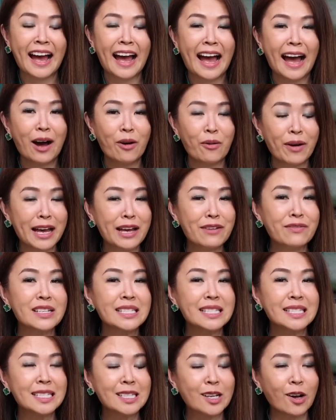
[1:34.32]
However,
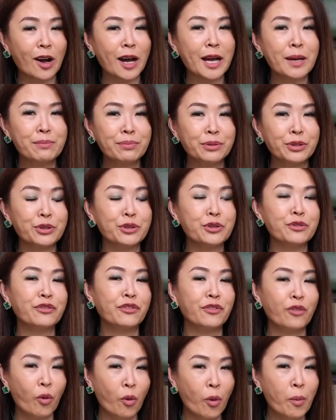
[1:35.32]
sky blue
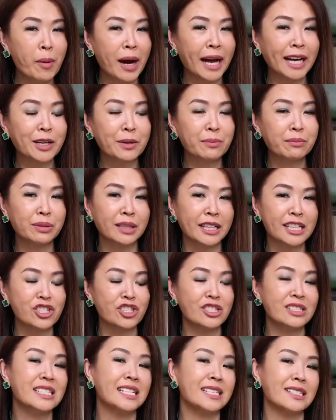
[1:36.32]
for my
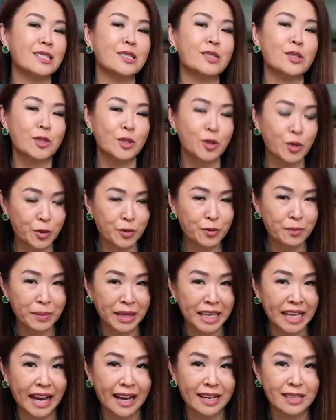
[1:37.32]
complexion doesn't suit
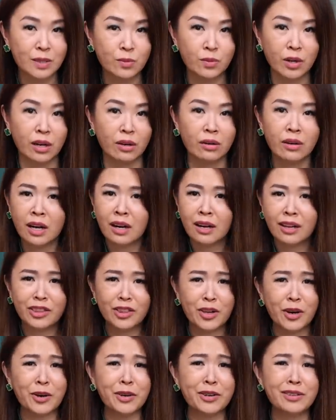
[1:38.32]
me as well.
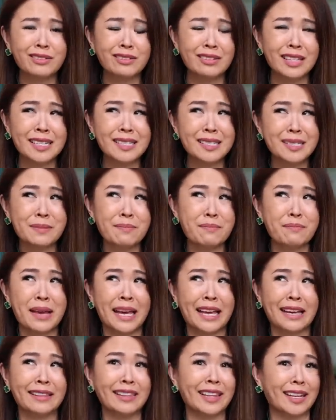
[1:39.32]
Though that doesn't
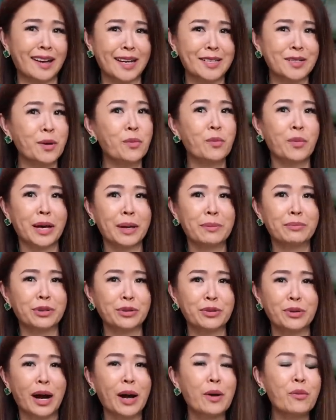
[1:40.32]
mean that I don't wear
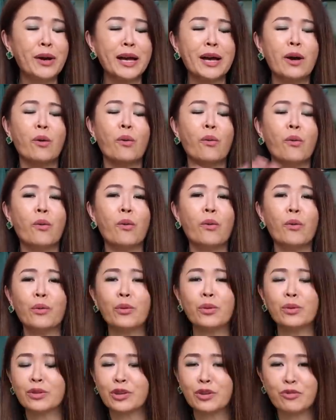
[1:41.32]
blue. I wear
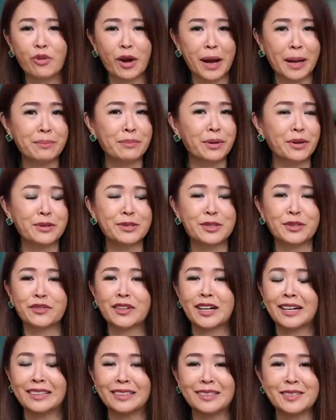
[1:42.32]
all the rainbows of
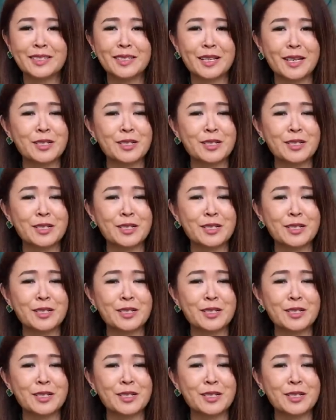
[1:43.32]
colors.